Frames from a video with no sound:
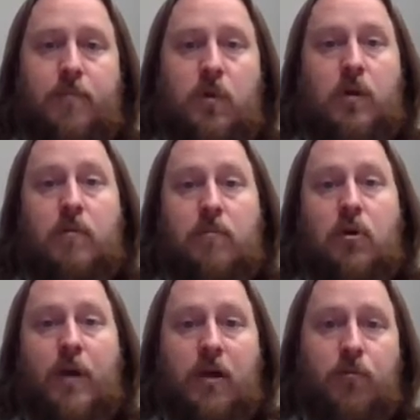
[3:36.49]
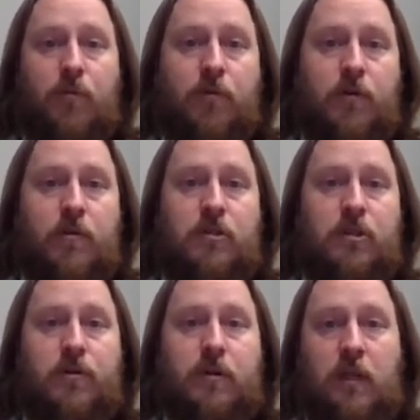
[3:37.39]
You can go back and refer to the
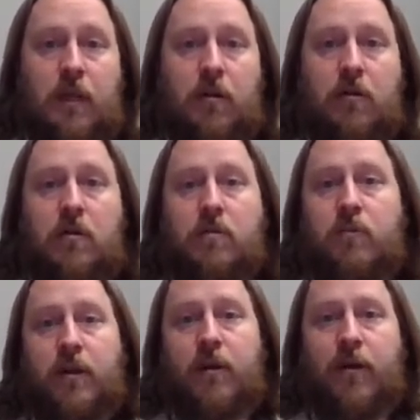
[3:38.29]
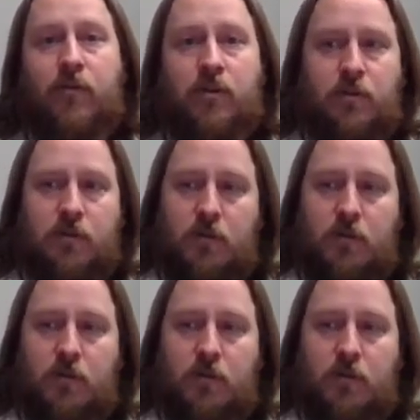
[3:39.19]
material later without having to